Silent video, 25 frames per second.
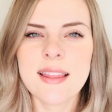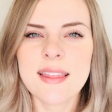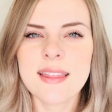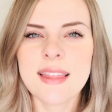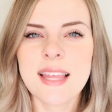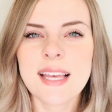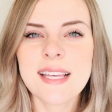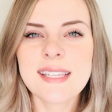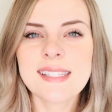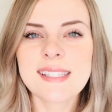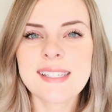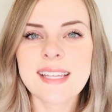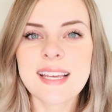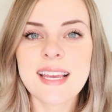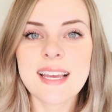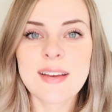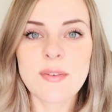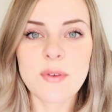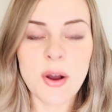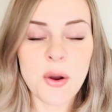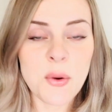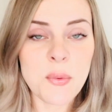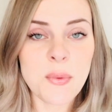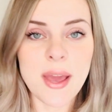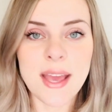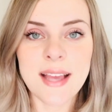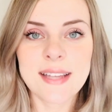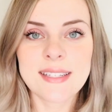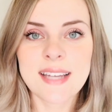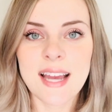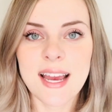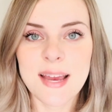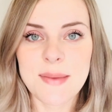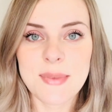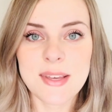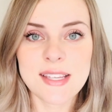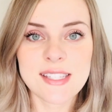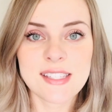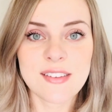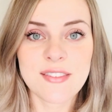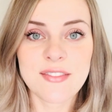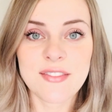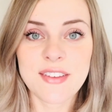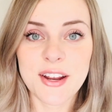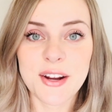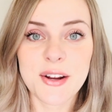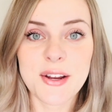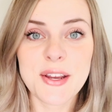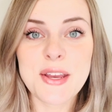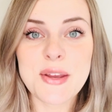This awake time is
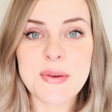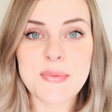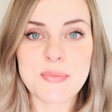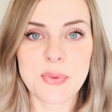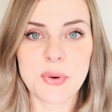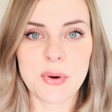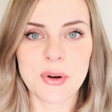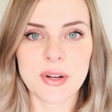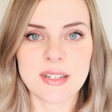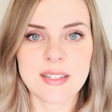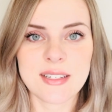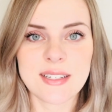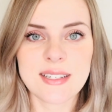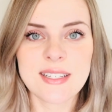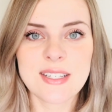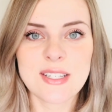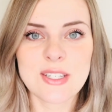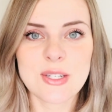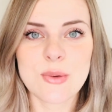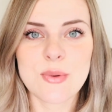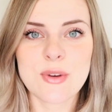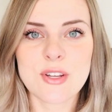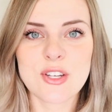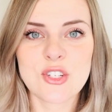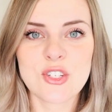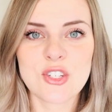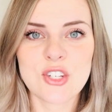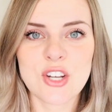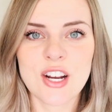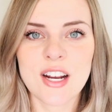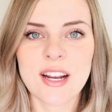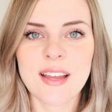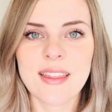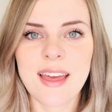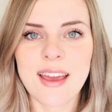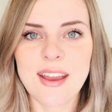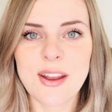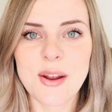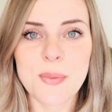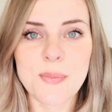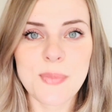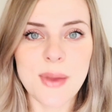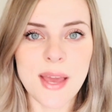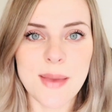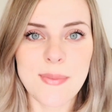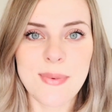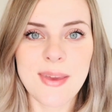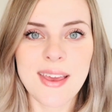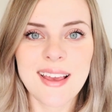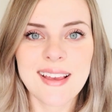very important to ensure that your
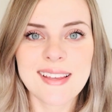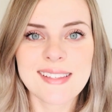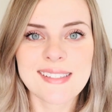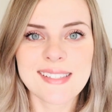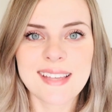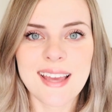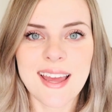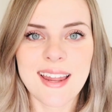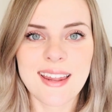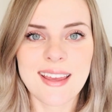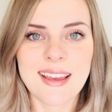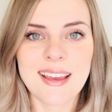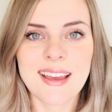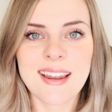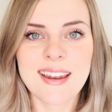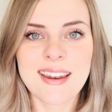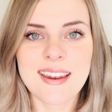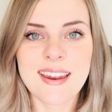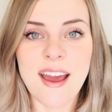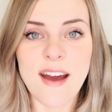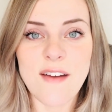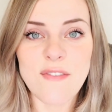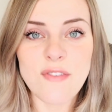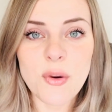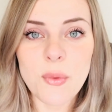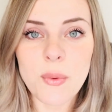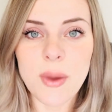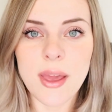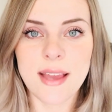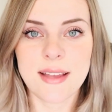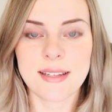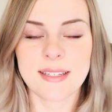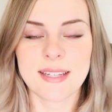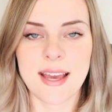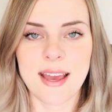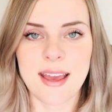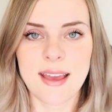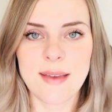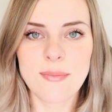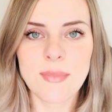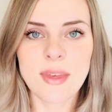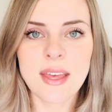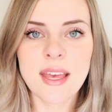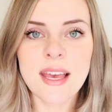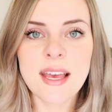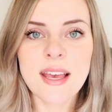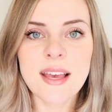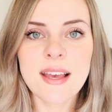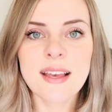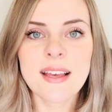baby is getting enough awake time,
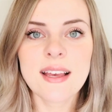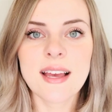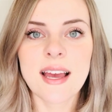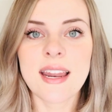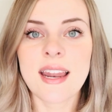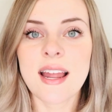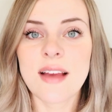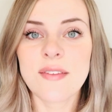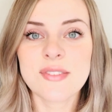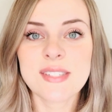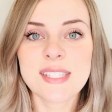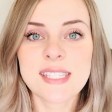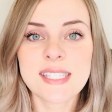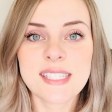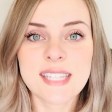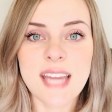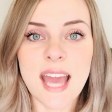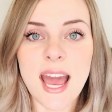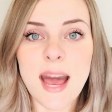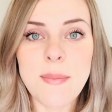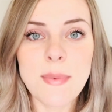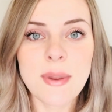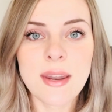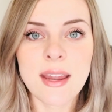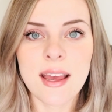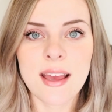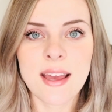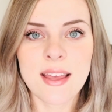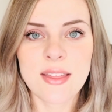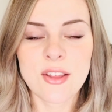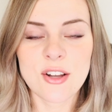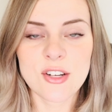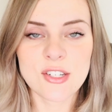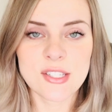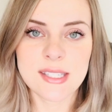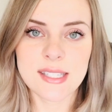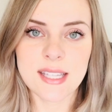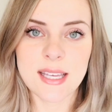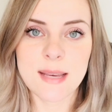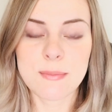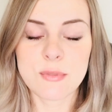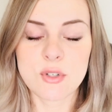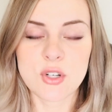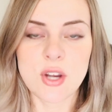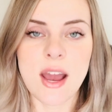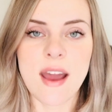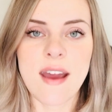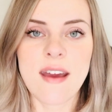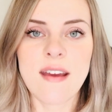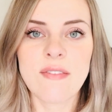enough stamina in their sleep
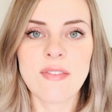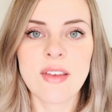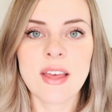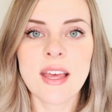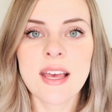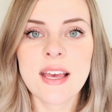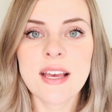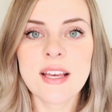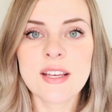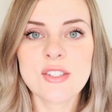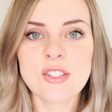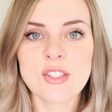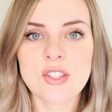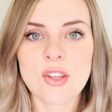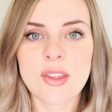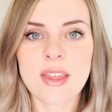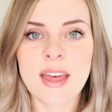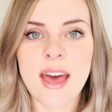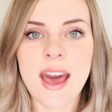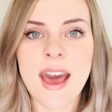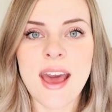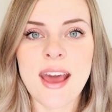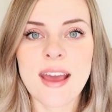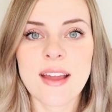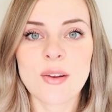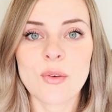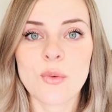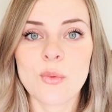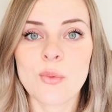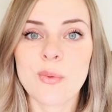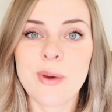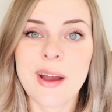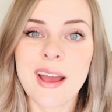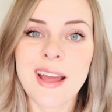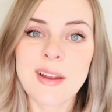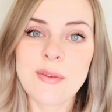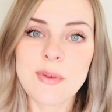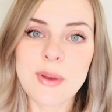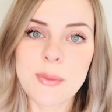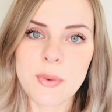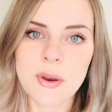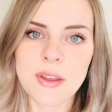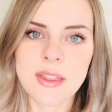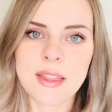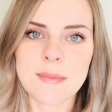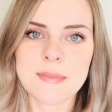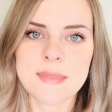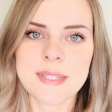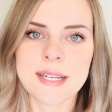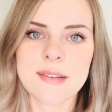drive, so that when we
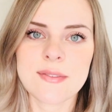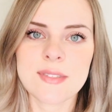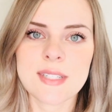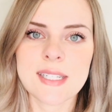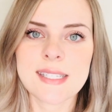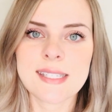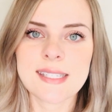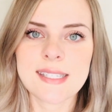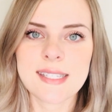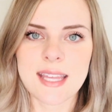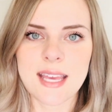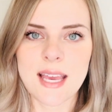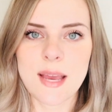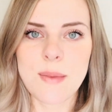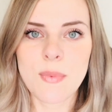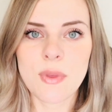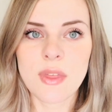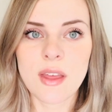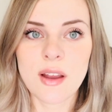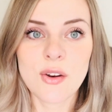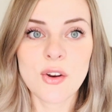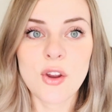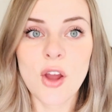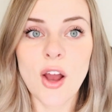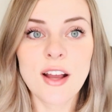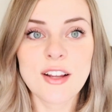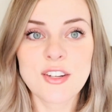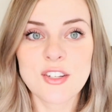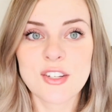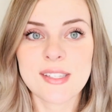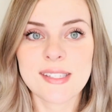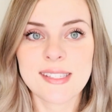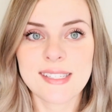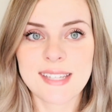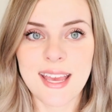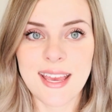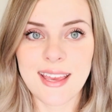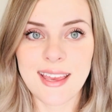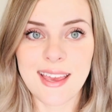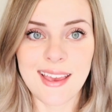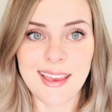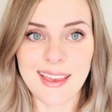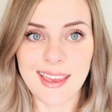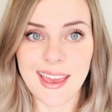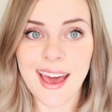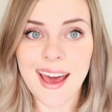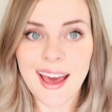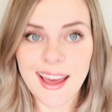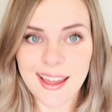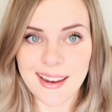put them down to sleep, they're not just taking
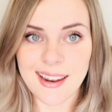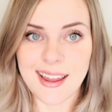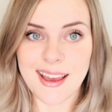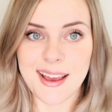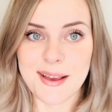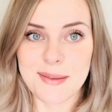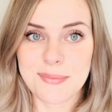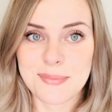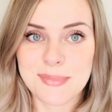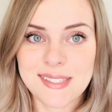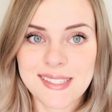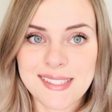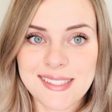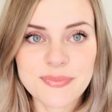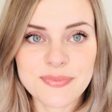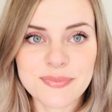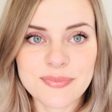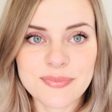cat naps.